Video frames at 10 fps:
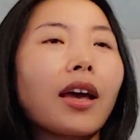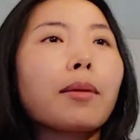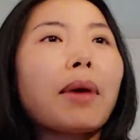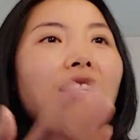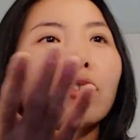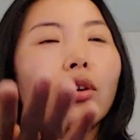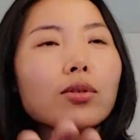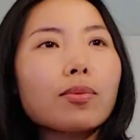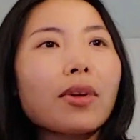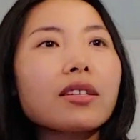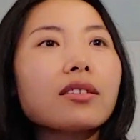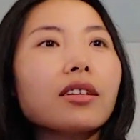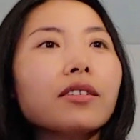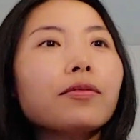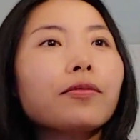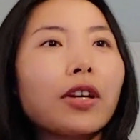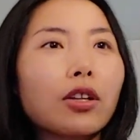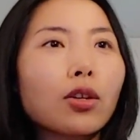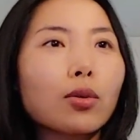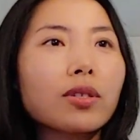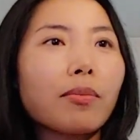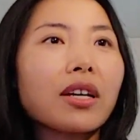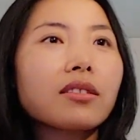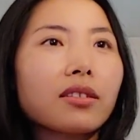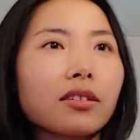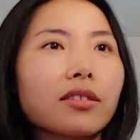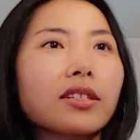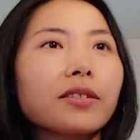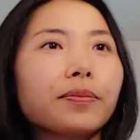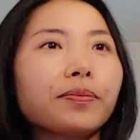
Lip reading: Madam Toastmaster, fellow Toastmasters,